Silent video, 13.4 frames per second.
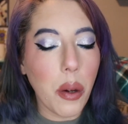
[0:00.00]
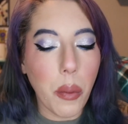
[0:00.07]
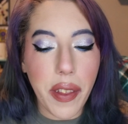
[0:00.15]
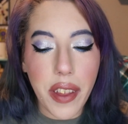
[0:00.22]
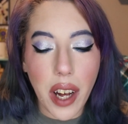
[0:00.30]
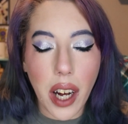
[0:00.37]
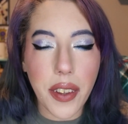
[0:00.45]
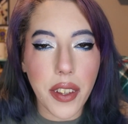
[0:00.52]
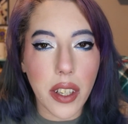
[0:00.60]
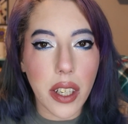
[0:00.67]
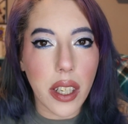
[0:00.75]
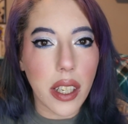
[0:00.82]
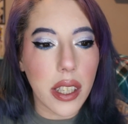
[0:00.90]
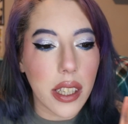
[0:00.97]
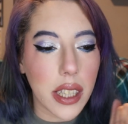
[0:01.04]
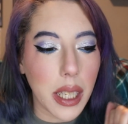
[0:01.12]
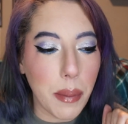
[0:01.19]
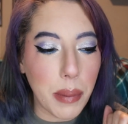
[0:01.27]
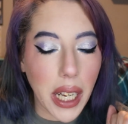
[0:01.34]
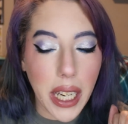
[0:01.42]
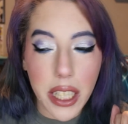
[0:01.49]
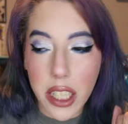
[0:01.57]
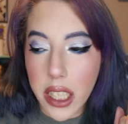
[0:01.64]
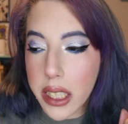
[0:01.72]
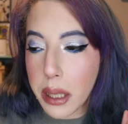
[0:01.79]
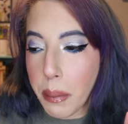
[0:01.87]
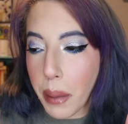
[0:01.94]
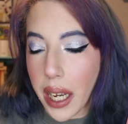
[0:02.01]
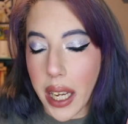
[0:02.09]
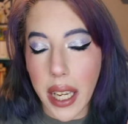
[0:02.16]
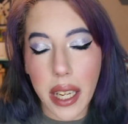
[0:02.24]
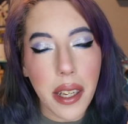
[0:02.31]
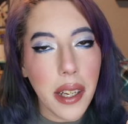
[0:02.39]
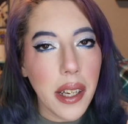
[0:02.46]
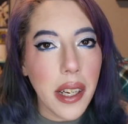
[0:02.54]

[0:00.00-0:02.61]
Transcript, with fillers: with other lip liners, but